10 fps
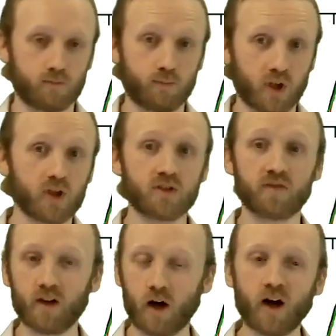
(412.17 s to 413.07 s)
because of
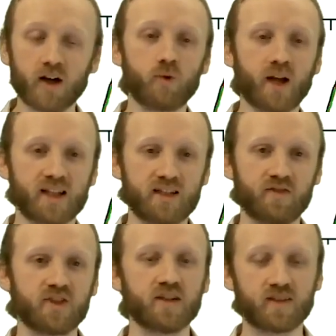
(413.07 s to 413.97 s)
the high
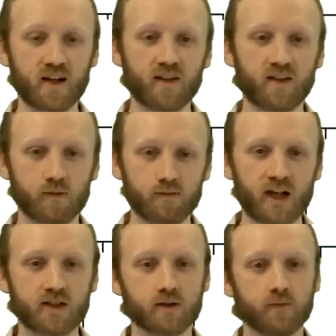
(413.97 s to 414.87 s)
reactivity of the lithium
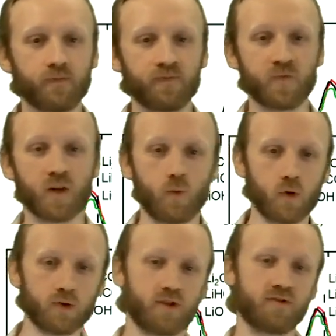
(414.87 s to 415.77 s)
metal. We
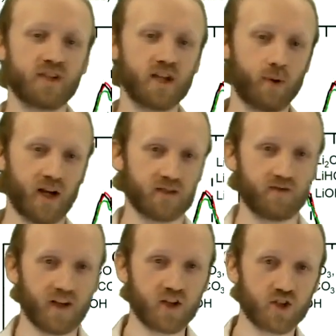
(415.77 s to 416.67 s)
also see a
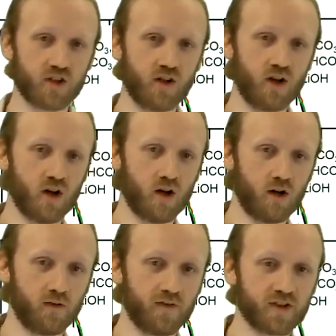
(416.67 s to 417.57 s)
passivation
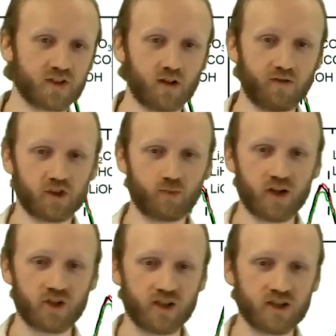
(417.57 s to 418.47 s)
of the sulfur
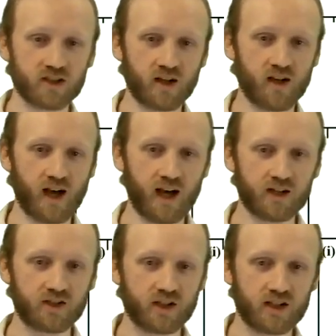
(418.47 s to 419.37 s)
species and
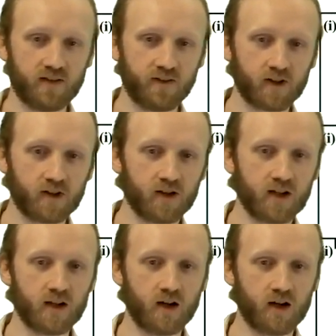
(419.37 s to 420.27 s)

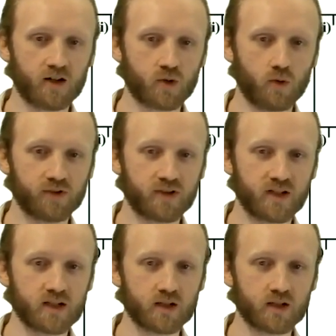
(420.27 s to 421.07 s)
significantly large quantities